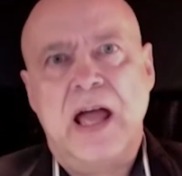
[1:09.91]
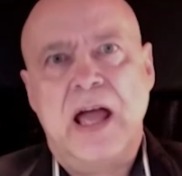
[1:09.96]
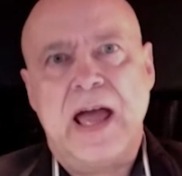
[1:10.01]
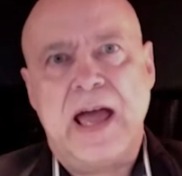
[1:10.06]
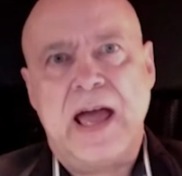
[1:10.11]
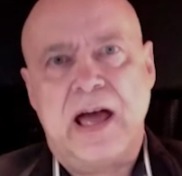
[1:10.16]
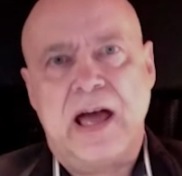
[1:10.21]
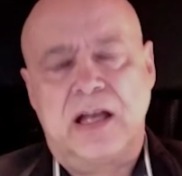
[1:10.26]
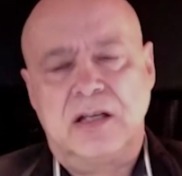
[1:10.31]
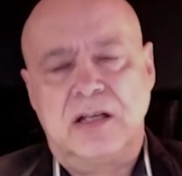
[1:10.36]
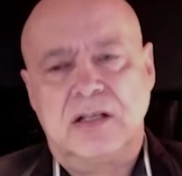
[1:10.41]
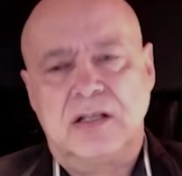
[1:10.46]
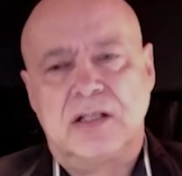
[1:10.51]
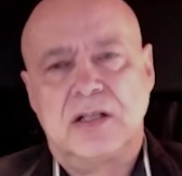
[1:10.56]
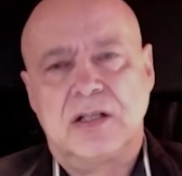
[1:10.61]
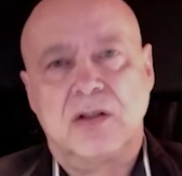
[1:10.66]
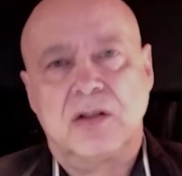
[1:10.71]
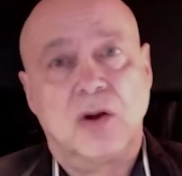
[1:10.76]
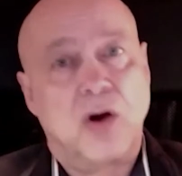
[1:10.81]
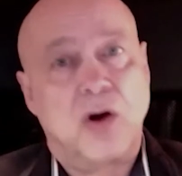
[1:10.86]
And
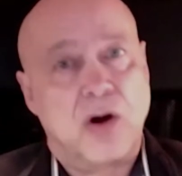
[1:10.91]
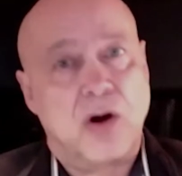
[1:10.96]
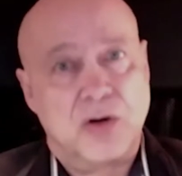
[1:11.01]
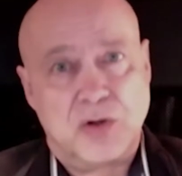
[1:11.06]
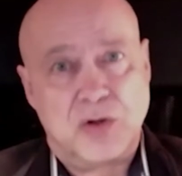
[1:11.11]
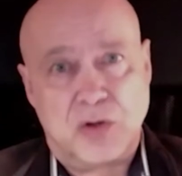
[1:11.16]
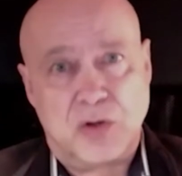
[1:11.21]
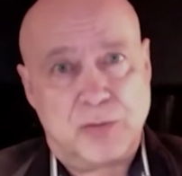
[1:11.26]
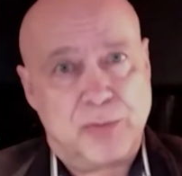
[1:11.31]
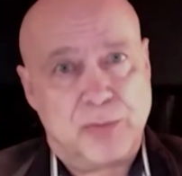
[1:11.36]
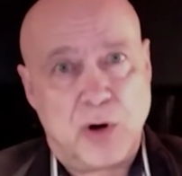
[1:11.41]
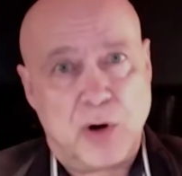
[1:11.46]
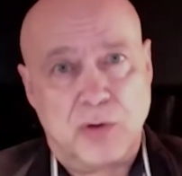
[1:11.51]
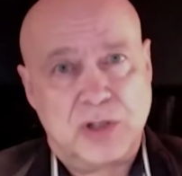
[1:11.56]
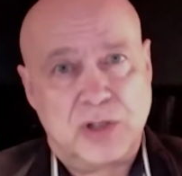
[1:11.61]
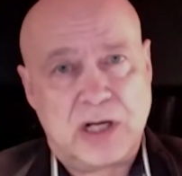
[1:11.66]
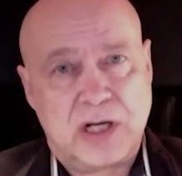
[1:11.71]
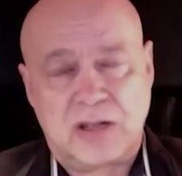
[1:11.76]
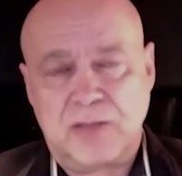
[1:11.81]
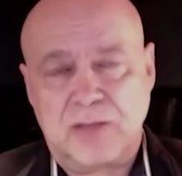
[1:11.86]
the larger the
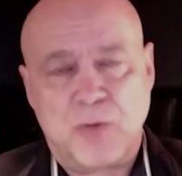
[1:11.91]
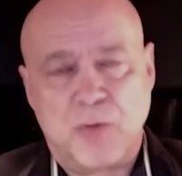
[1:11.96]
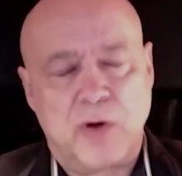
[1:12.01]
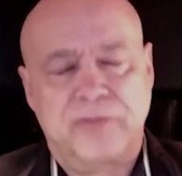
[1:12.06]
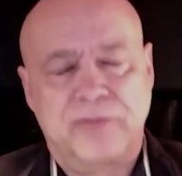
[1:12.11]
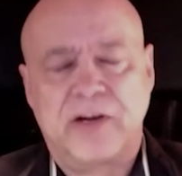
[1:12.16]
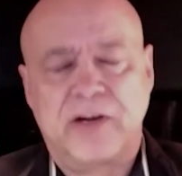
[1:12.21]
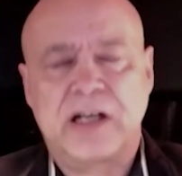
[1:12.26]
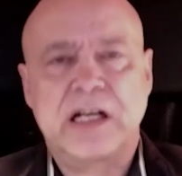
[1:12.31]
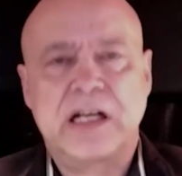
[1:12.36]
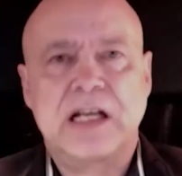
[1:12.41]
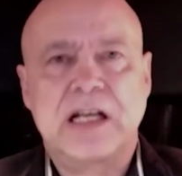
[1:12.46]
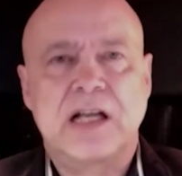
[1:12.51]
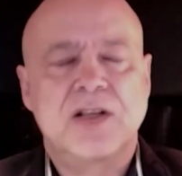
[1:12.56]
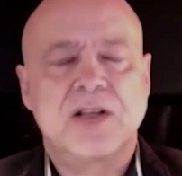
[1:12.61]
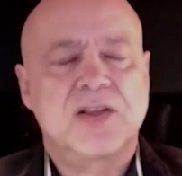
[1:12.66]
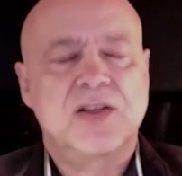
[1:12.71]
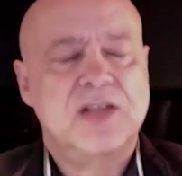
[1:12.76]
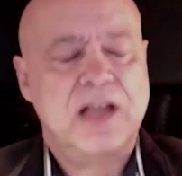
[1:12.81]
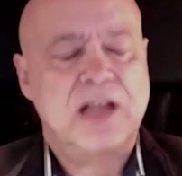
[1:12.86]
project, the more fun it
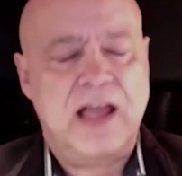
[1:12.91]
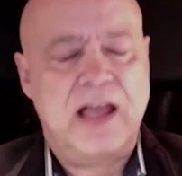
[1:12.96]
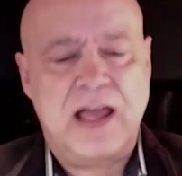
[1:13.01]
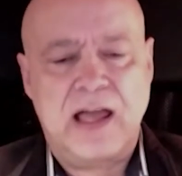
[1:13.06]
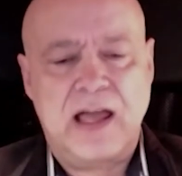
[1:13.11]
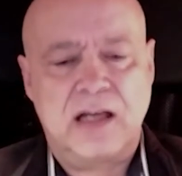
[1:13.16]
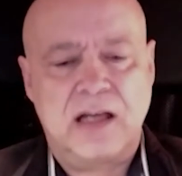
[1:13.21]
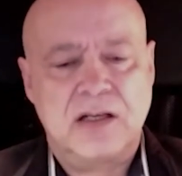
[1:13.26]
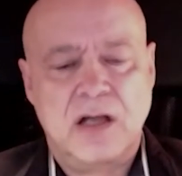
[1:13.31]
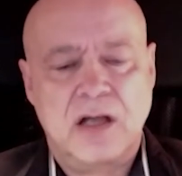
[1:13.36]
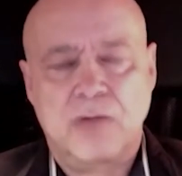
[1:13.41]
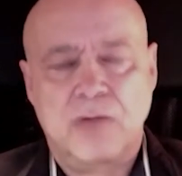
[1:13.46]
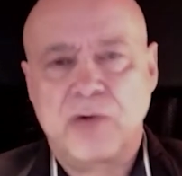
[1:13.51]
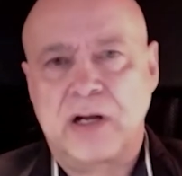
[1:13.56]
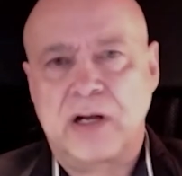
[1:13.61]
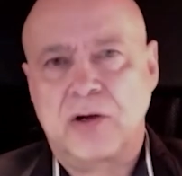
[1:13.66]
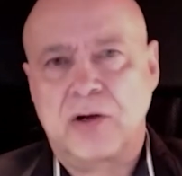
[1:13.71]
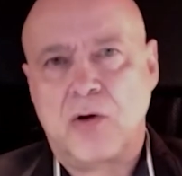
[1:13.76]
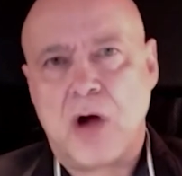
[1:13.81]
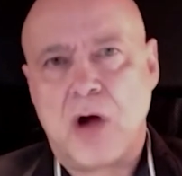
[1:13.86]
is, and
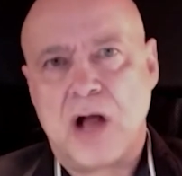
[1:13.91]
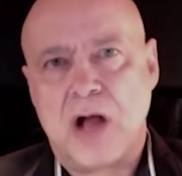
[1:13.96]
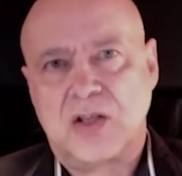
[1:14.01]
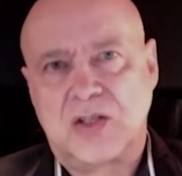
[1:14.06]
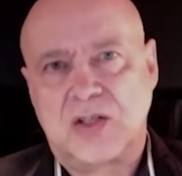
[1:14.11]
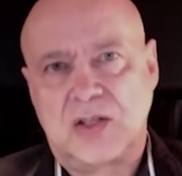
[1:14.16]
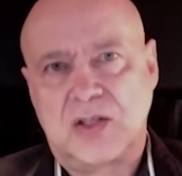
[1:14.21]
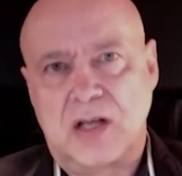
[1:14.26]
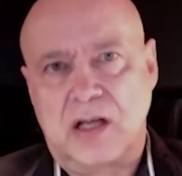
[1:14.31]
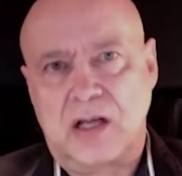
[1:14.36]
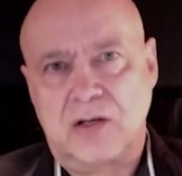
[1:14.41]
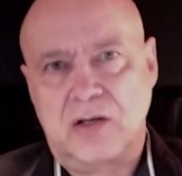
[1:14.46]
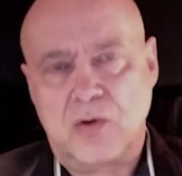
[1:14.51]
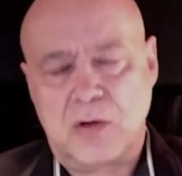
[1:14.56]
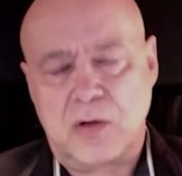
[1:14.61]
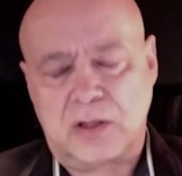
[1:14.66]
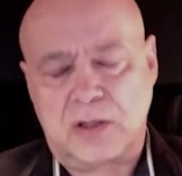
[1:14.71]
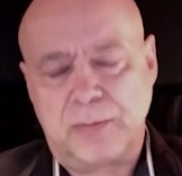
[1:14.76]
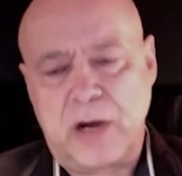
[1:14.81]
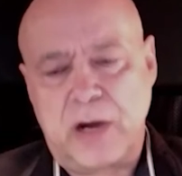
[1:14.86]
right across
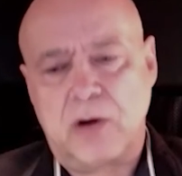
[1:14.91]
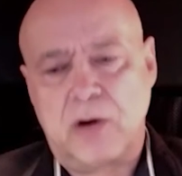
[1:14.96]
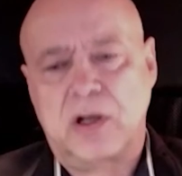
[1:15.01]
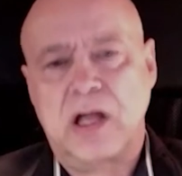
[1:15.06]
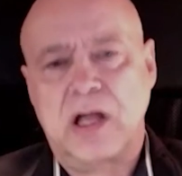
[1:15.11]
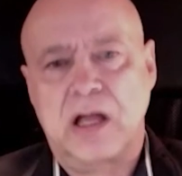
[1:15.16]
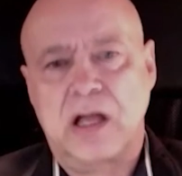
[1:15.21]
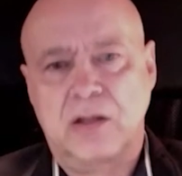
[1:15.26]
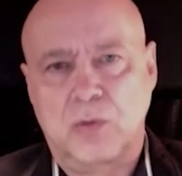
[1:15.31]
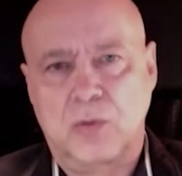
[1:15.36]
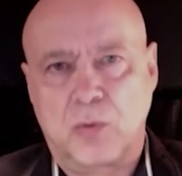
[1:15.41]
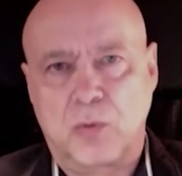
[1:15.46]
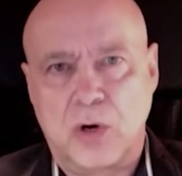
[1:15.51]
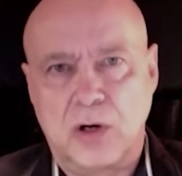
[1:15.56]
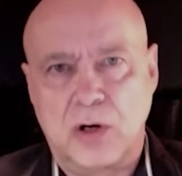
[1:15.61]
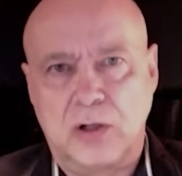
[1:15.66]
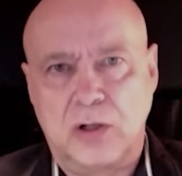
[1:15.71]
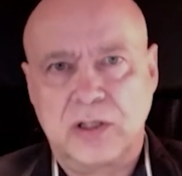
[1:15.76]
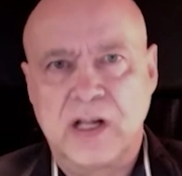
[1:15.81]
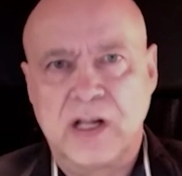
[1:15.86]
North America and the
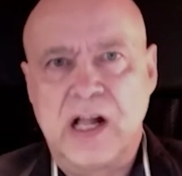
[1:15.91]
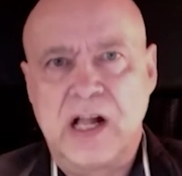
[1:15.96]
world.